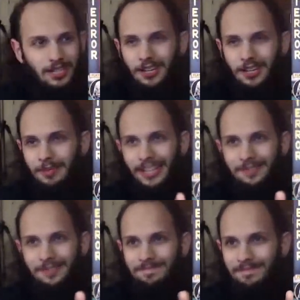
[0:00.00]
Oh
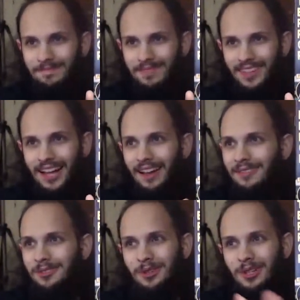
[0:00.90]
man, I
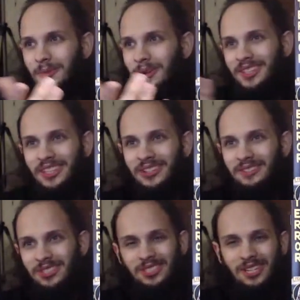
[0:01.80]
was really worried that
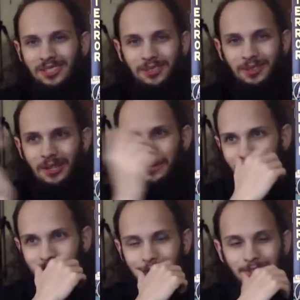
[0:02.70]
they're just going to do like
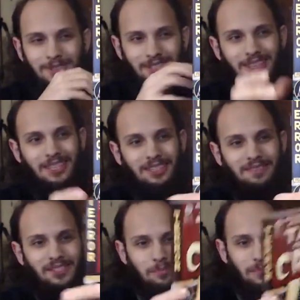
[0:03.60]
one issue and then
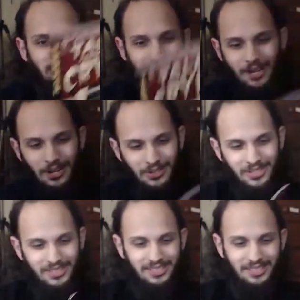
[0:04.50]
leave us, but no,
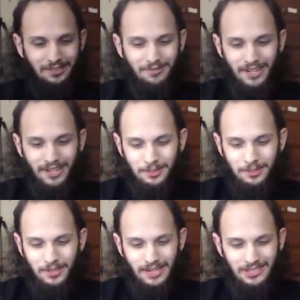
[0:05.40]
they finally
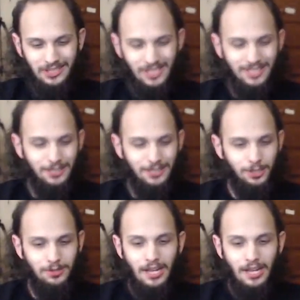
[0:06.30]
put out a second issue.